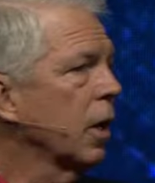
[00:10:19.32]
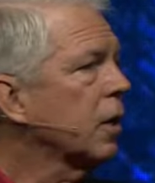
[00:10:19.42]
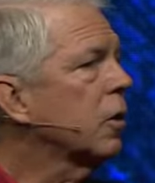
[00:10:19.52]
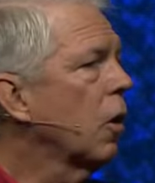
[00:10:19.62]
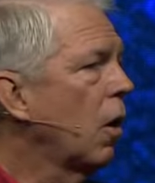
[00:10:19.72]

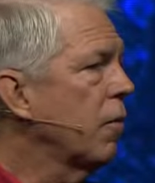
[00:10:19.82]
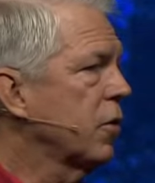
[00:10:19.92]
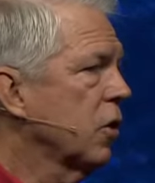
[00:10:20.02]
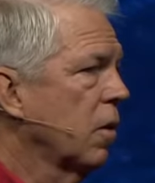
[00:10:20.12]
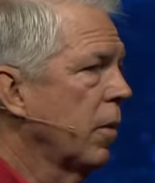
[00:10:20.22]
elected to
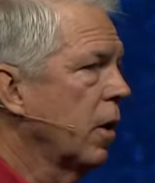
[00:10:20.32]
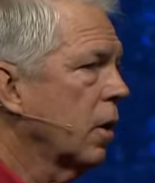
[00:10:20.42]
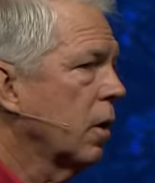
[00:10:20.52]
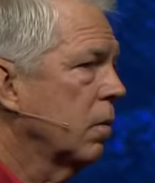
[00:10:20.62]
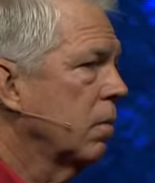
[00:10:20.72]
office in
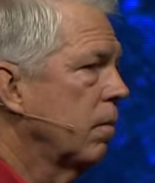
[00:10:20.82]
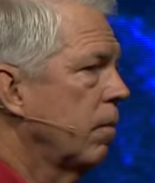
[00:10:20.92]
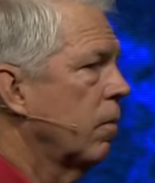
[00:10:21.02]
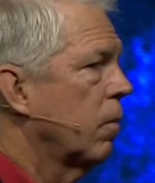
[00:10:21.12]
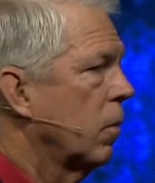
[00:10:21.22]
America?
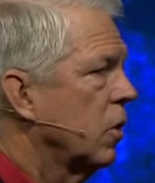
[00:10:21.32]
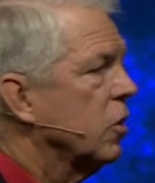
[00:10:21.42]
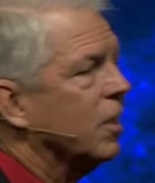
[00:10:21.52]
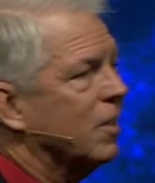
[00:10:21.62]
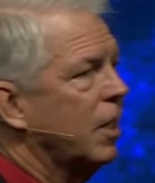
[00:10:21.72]

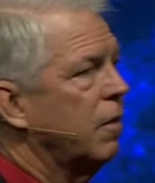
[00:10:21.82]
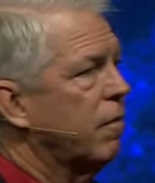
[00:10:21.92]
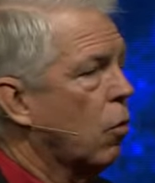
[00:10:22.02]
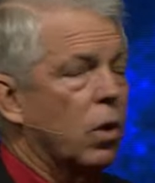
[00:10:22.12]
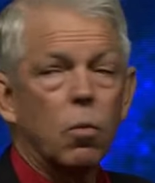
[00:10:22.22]

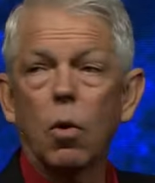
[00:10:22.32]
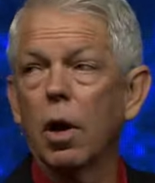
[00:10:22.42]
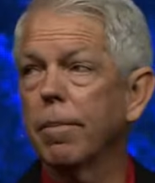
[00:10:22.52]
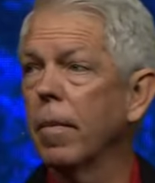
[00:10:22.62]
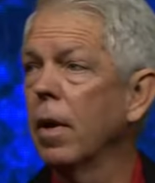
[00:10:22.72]

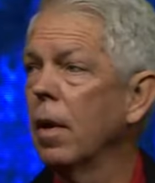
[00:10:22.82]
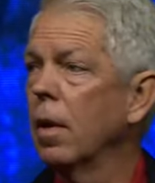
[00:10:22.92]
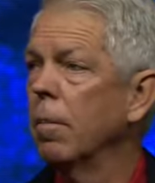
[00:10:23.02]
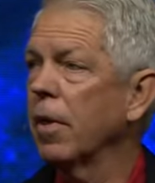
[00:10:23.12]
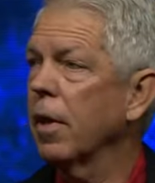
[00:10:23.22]
1641.
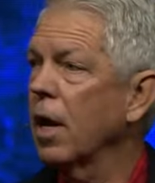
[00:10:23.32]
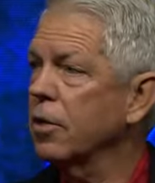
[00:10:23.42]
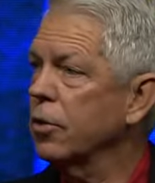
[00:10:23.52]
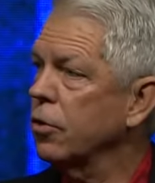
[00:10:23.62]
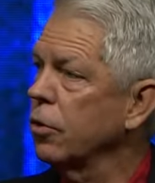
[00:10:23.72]

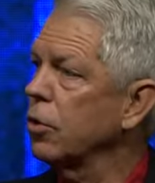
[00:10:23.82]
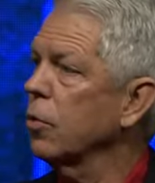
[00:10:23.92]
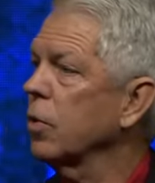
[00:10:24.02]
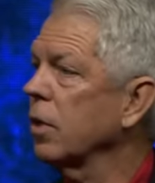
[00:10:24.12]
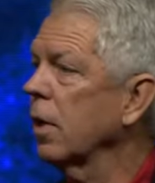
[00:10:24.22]
Matthias
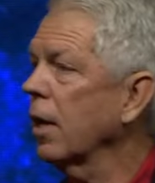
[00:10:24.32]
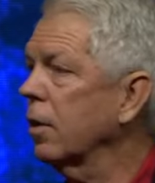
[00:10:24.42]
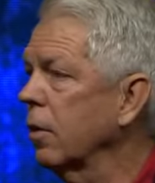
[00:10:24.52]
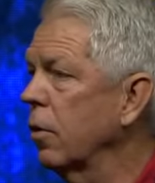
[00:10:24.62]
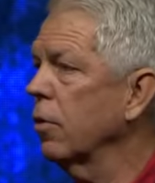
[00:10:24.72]
D'Souza was
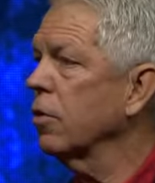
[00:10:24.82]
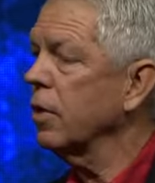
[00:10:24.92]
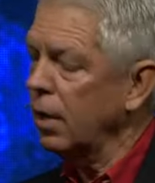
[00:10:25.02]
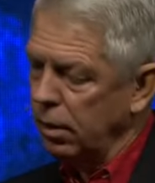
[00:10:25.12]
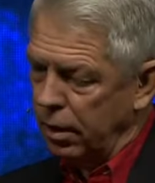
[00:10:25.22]
elected to the
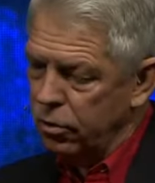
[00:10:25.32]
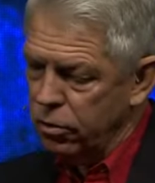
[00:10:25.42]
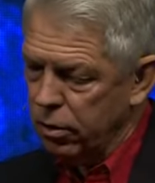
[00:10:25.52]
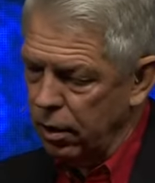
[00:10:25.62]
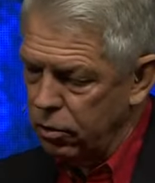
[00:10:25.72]
state
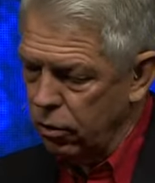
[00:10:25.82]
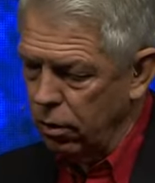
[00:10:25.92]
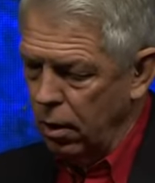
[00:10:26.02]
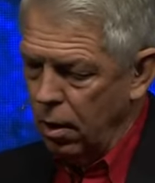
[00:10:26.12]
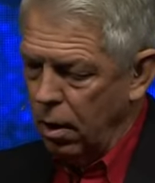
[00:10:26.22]

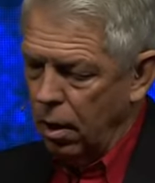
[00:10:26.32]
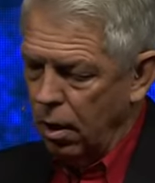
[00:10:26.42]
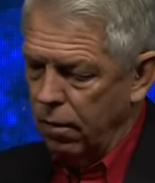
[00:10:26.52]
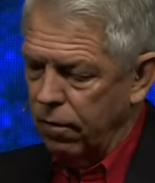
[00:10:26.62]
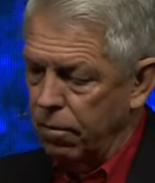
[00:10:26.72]
legislature
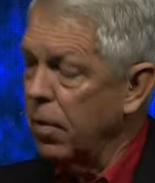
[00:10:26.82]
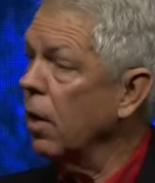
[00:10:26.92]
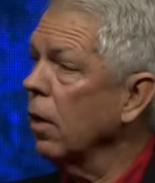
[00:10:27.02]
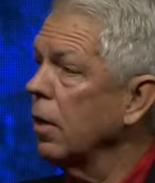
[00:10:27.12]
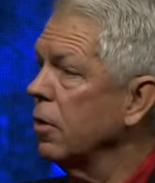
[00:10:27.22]
of
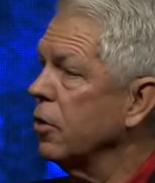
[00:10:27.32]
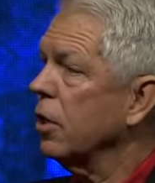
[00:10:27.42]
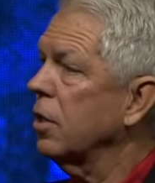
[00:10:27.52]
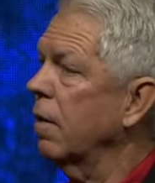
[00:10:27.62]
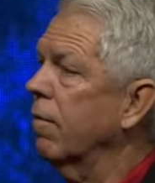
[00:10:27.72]
Maryland in
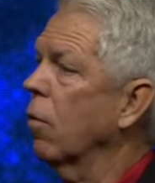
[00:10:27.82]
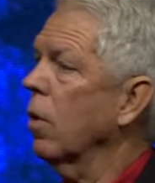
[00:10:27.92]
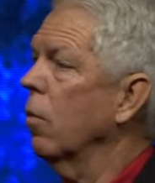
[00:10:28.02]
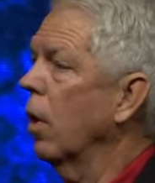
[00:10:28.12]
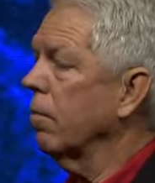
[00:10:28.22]

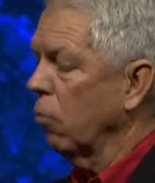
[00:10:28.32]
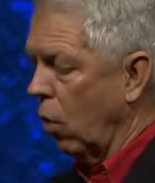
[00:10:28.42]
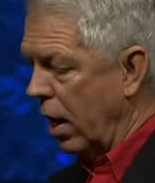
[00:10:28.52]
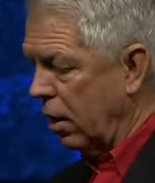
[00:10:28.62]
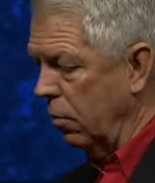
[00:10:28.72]
1641.
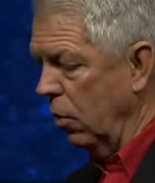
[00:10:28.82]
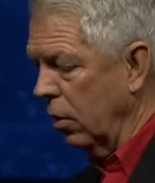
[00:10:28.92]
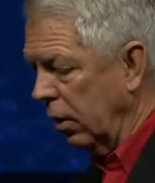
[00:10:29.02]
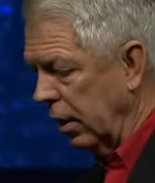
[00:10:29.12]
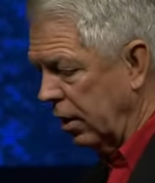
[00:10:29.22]
White
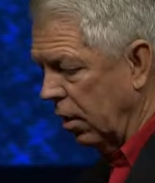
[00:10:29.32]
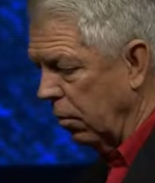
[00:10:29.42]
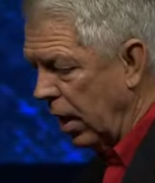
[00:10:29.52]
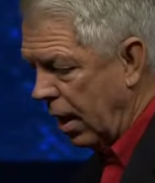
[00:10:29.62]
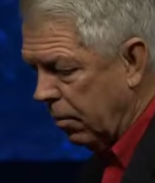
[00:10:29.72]
community elected a
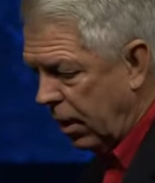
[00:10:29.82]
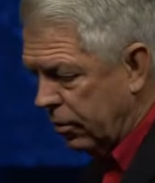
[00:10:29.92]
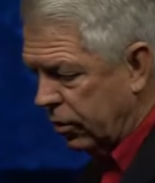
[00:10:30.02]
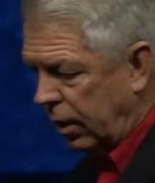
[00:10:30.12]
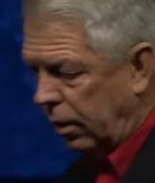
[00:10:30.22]
black
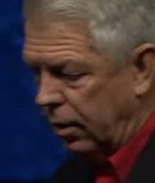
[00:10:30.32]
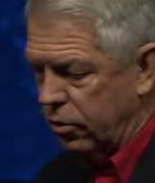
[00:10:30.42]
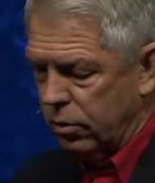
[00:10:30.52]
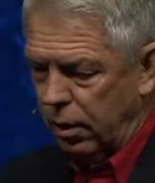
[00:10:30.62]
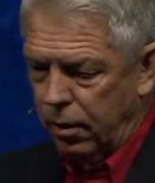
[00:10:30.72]
man state
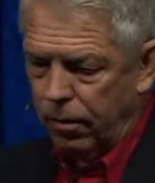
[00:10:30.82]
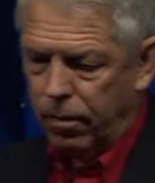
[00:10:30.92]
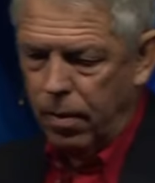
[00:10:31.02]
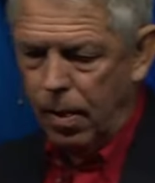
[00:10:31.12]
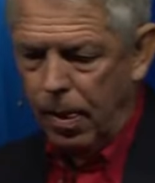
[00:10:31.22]
legislator.